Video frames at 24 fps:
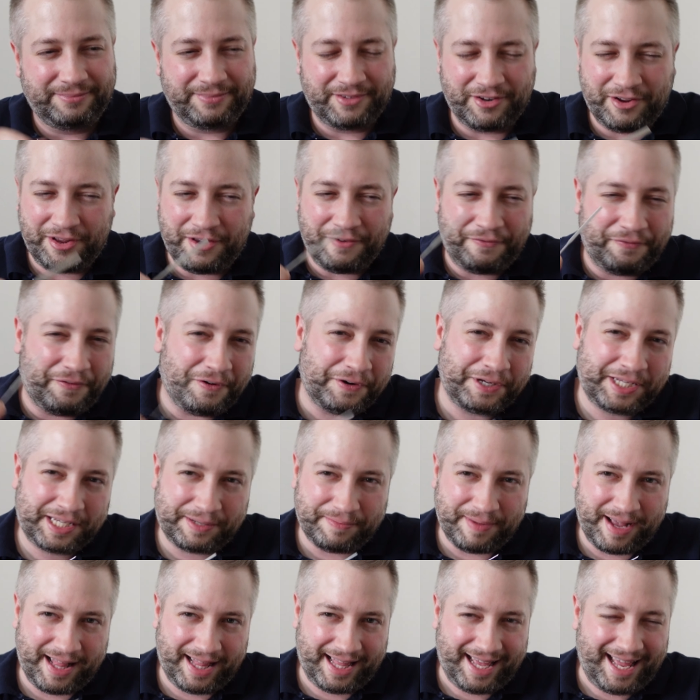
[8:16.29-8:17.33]
when you first
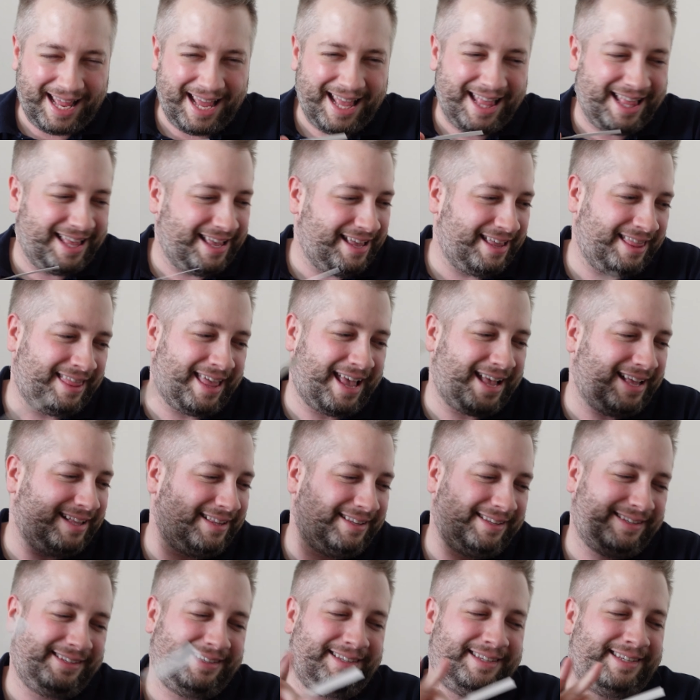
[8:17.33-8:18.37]
smell it,
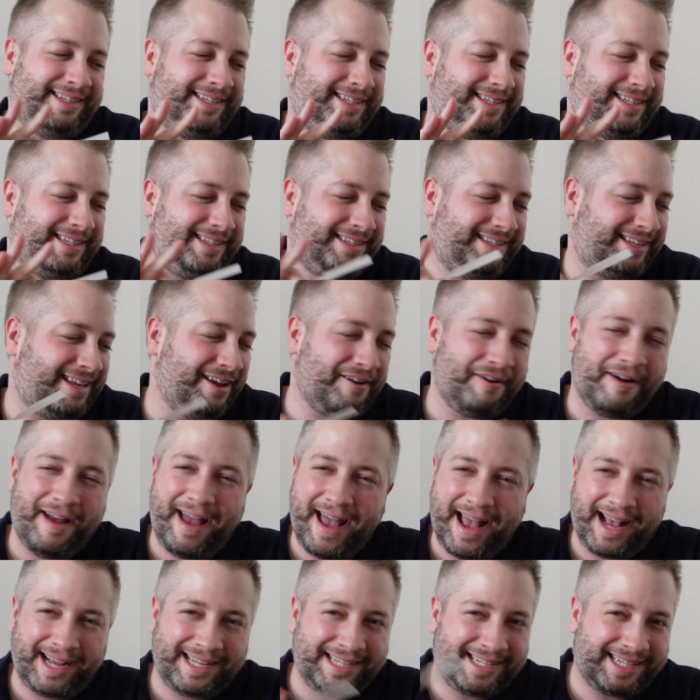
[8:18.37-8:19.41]
that
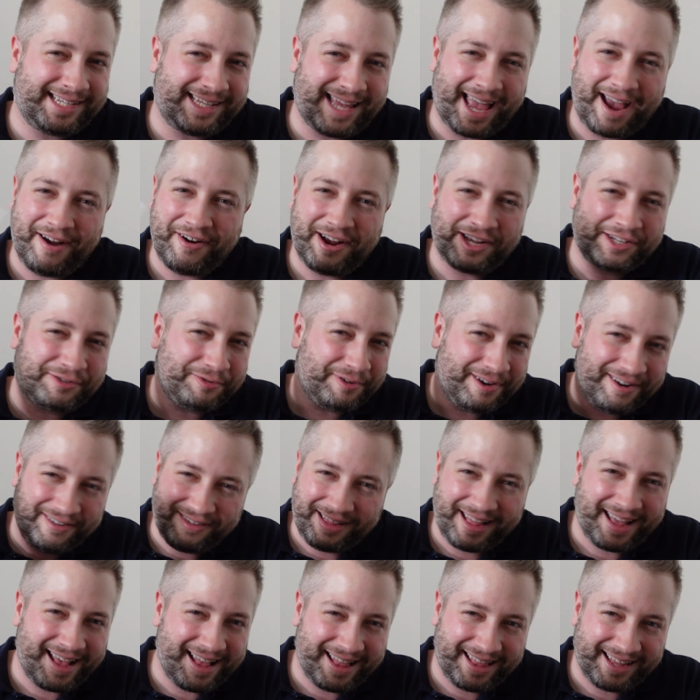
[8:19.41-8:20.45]
Styrax, Styrax, whatever
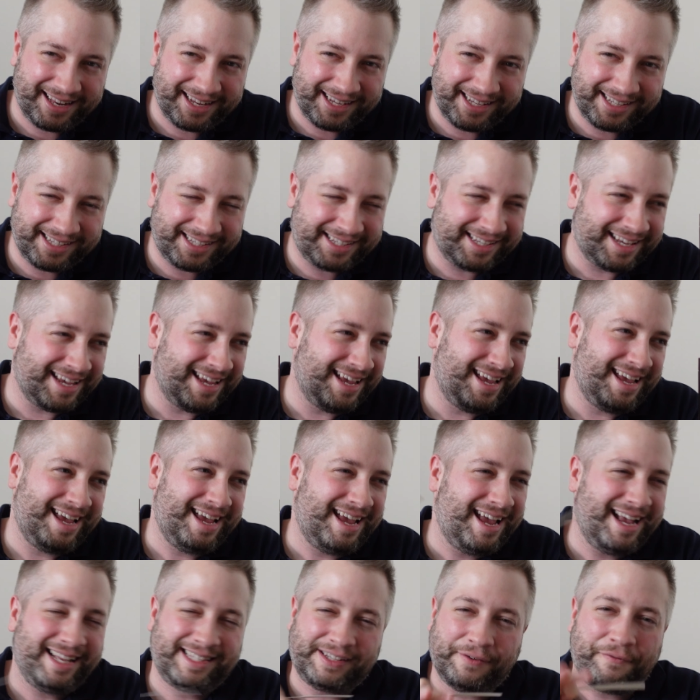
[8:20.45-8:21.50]
the hell it is,
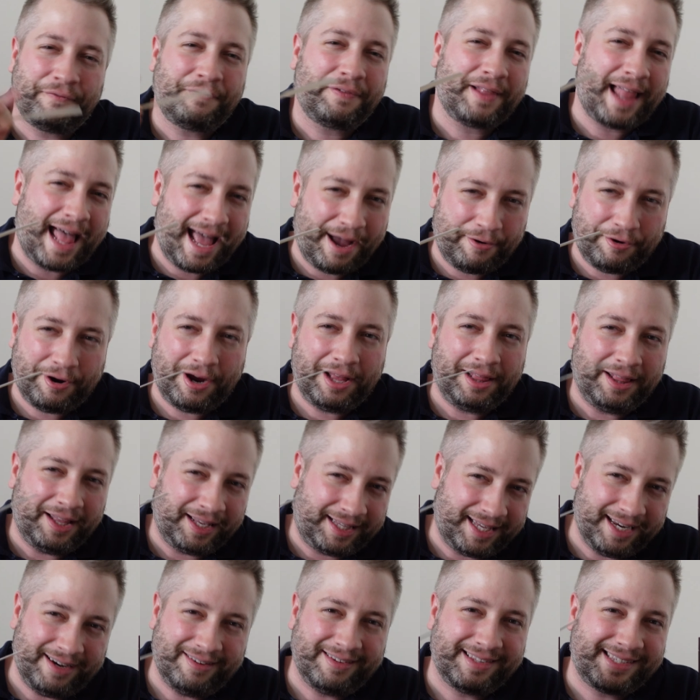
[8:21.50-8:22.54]
it's a flower. I
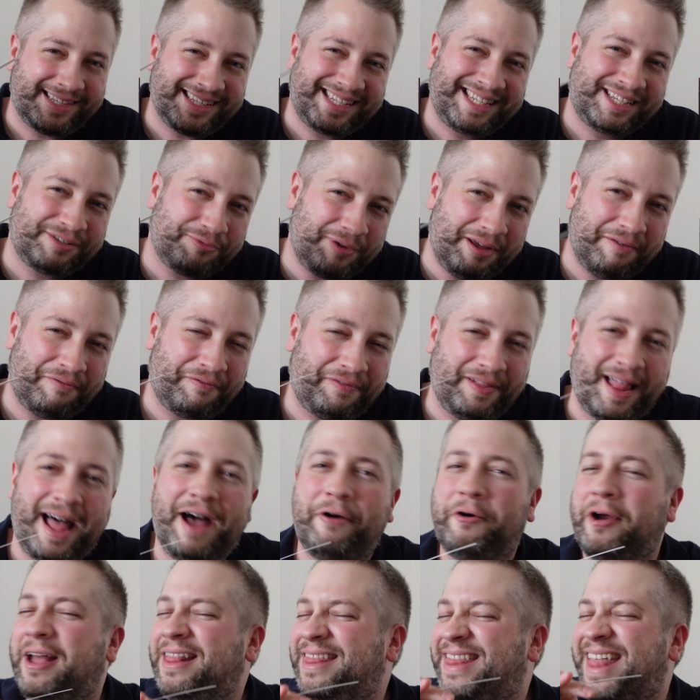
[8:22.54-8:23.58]
looked at it, it's a sweet
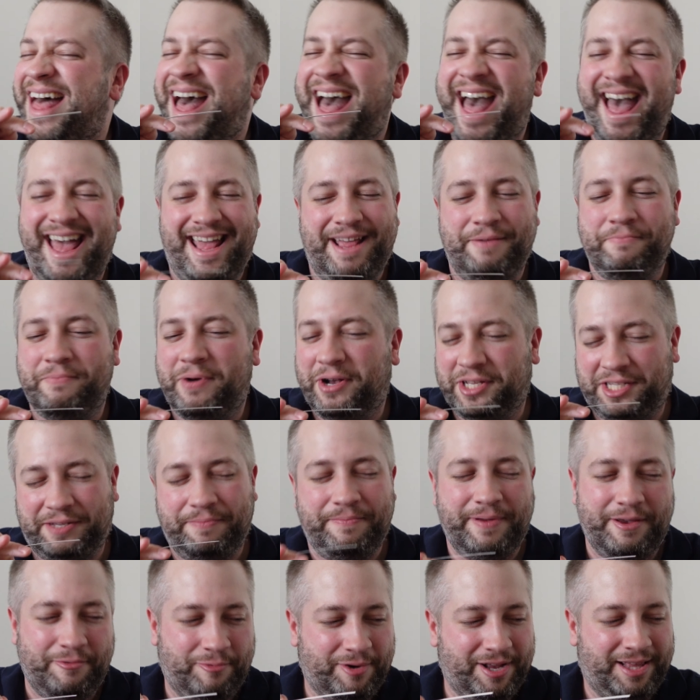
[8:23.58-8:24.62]
flower, and that must
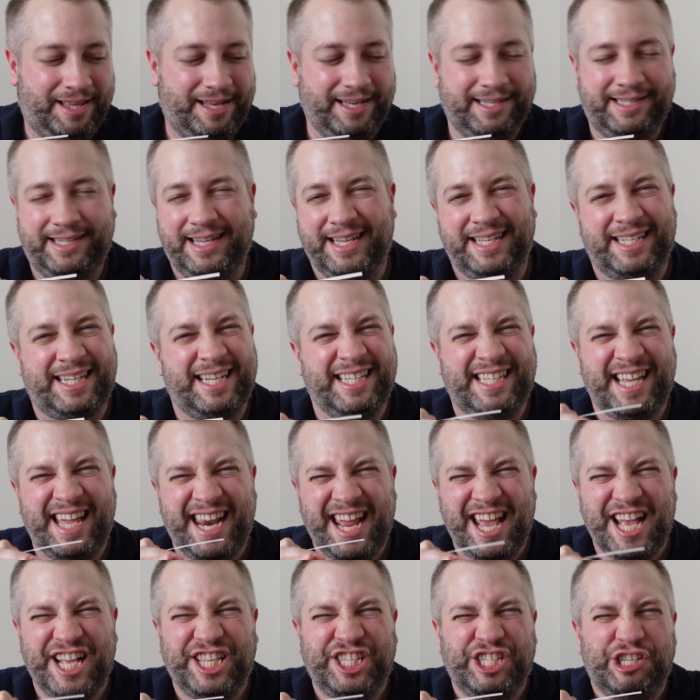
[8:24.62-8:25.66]
be what this is because it
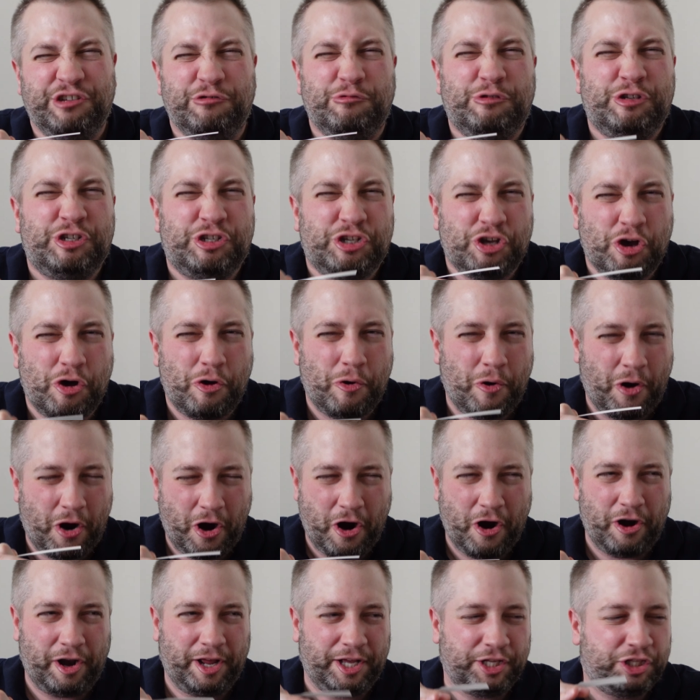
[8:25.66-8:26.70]
hits you so
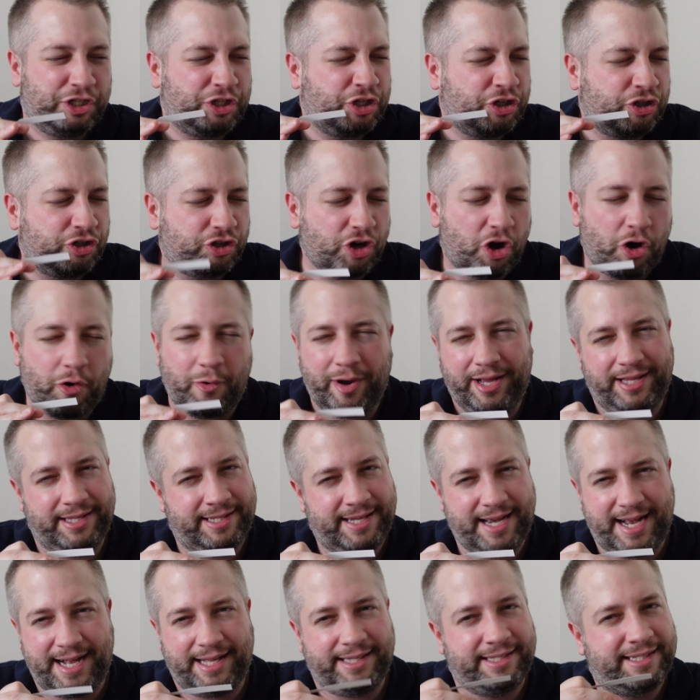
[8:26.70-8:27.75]
hard. It's so
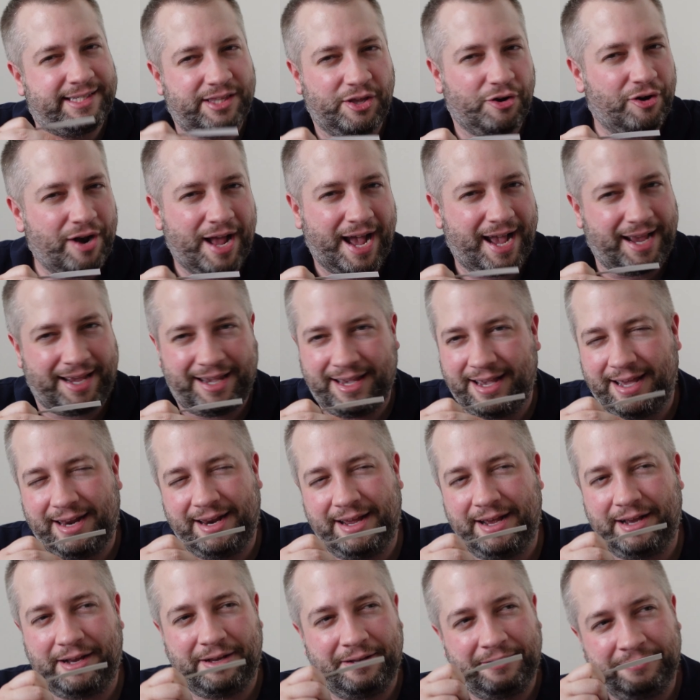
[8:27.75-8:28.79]
intense. They're not
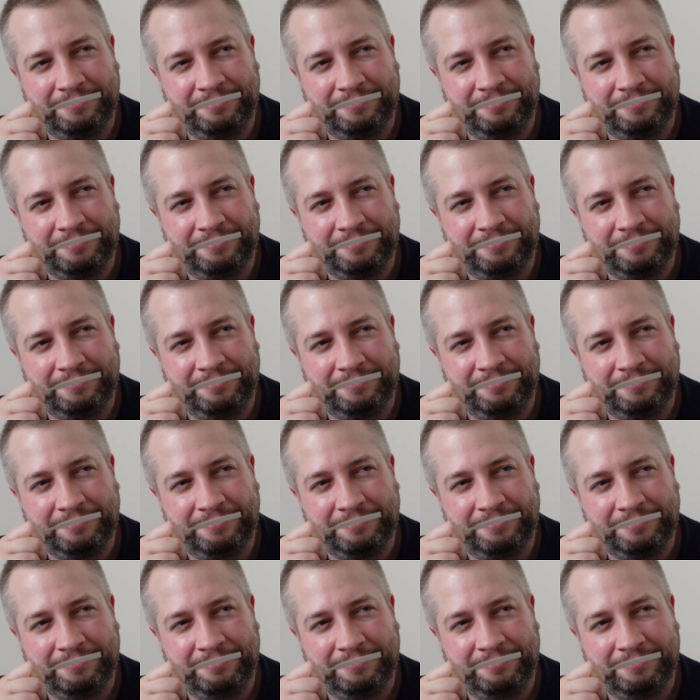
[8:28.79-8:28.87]
kidding.